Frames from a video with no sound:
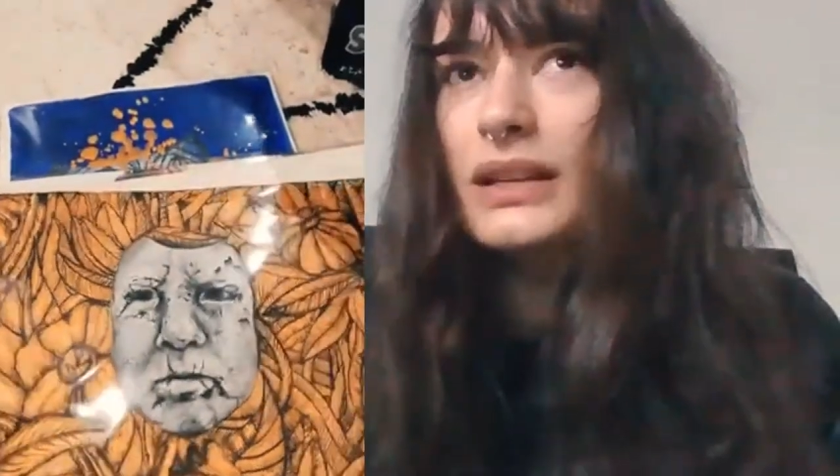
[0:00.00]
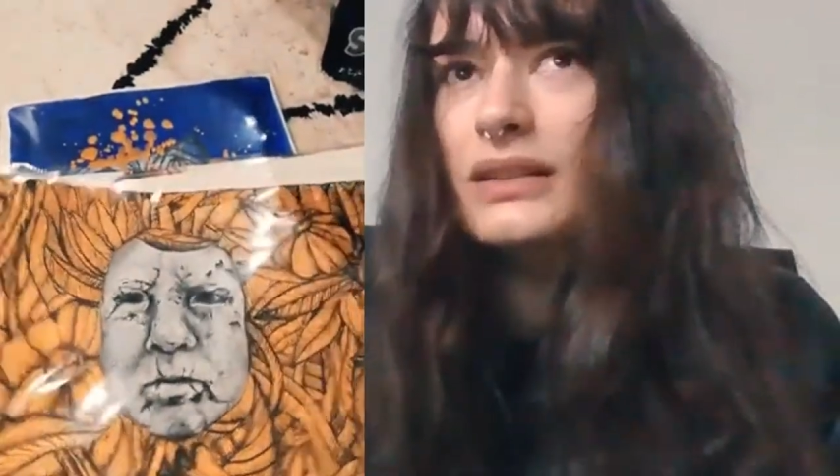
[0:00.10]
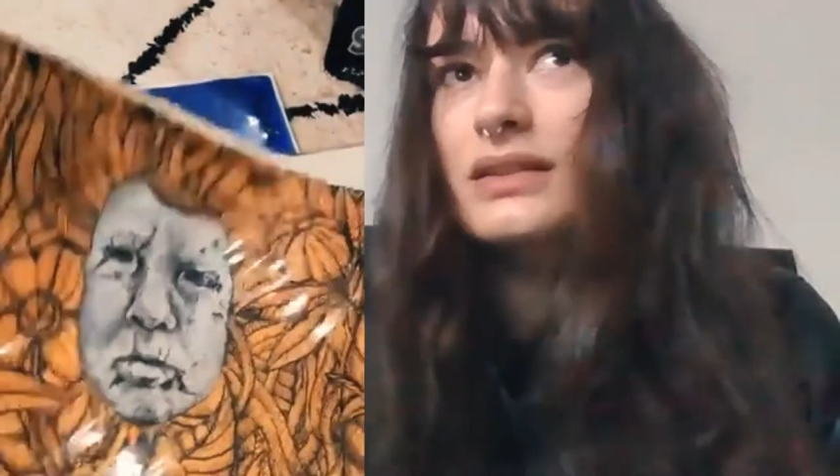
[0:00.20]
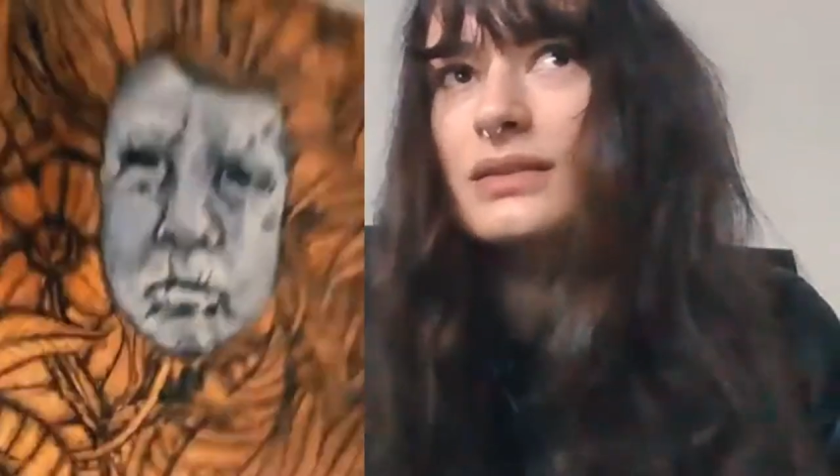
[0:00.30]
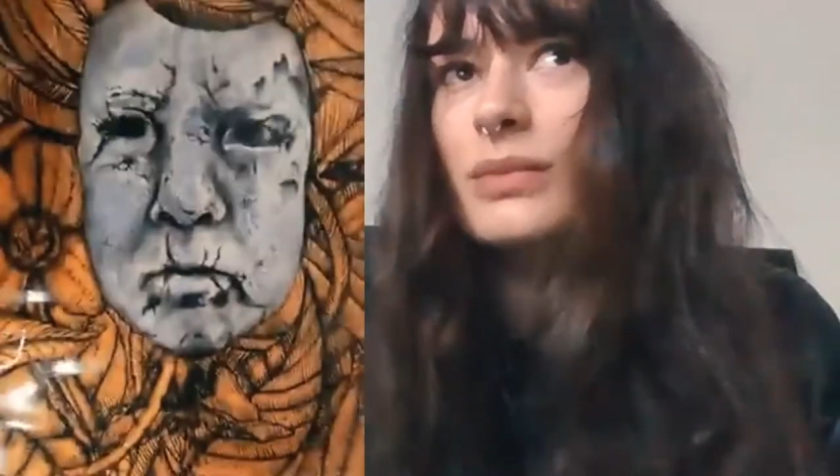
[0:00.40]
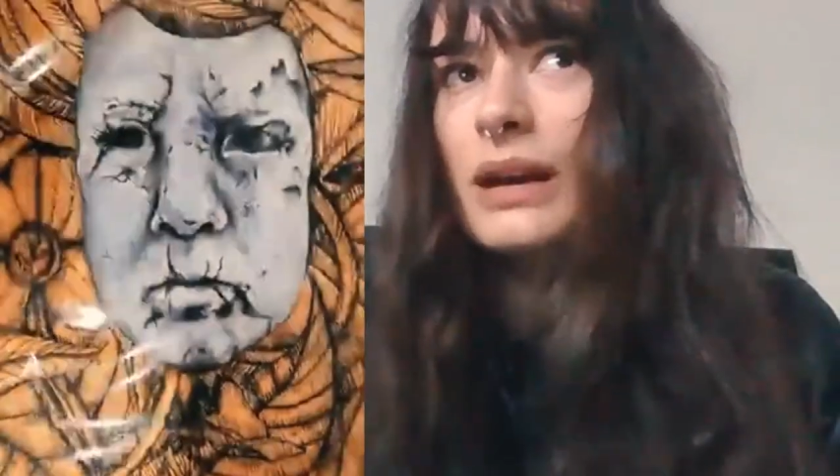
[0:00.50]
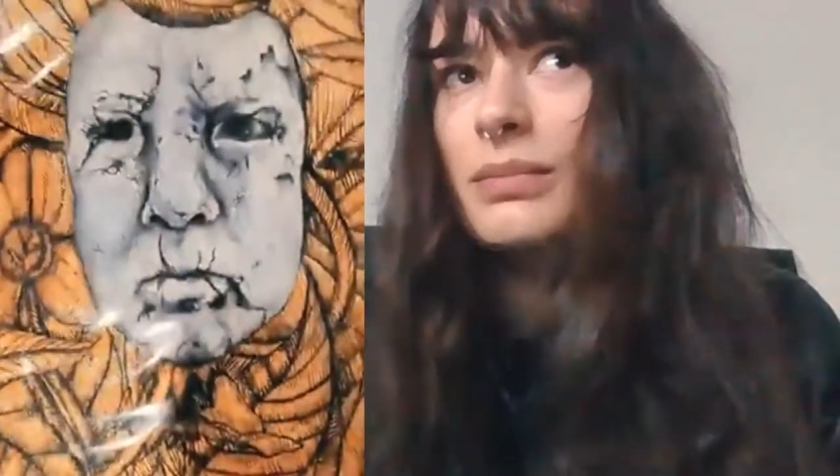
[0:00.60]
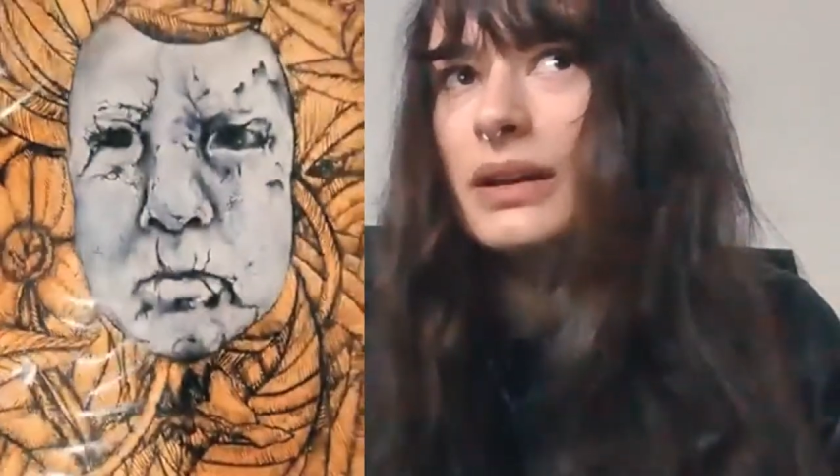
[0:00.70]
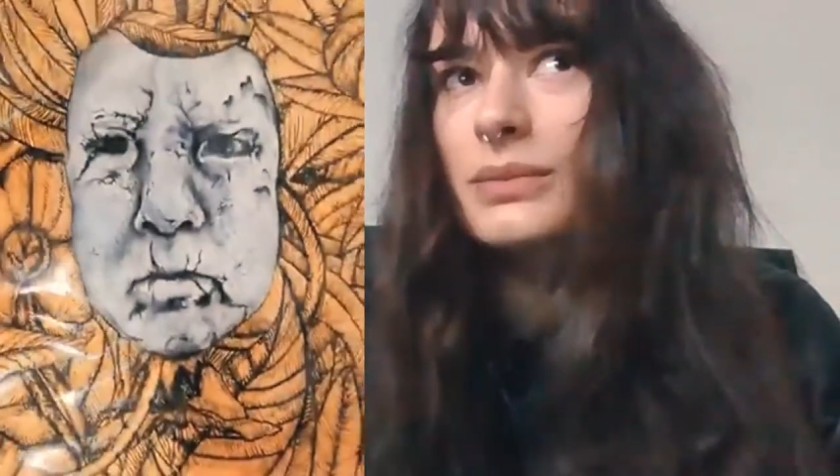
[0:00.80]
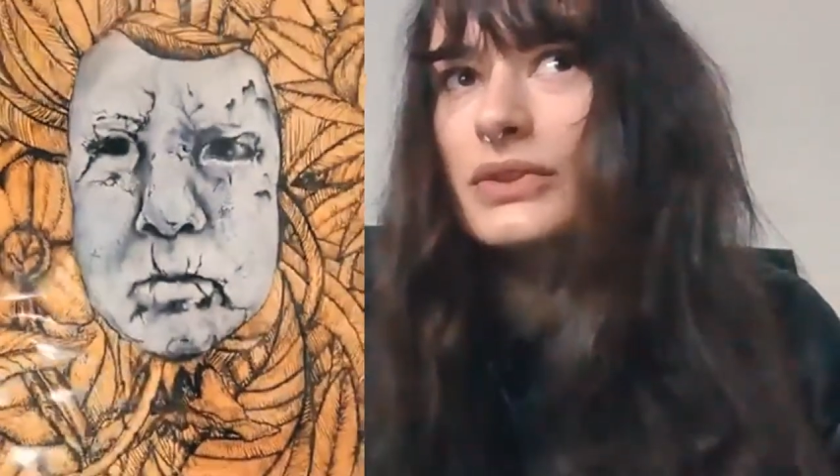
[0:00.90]
because my
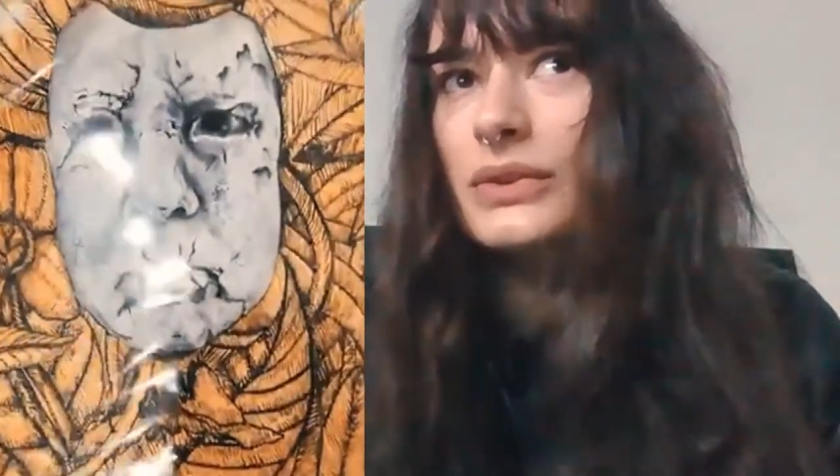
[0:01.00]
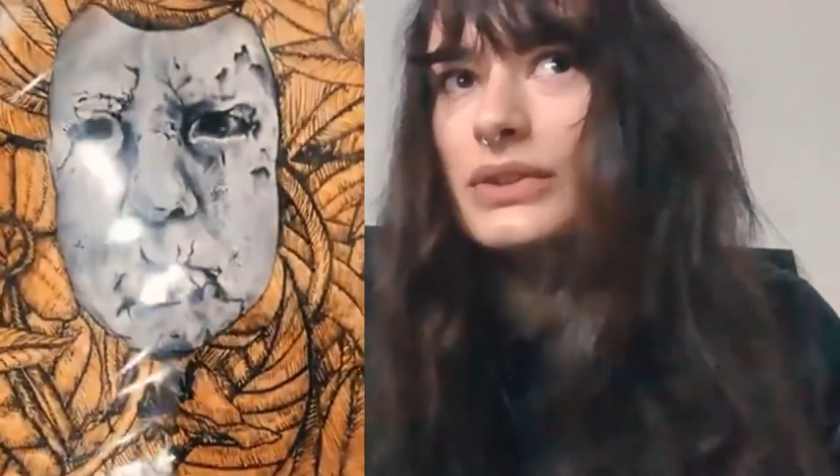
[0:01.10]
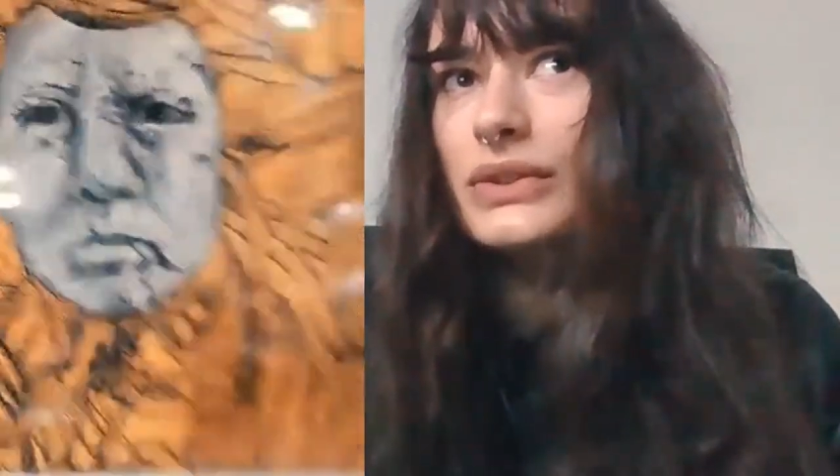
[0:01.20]
plan was always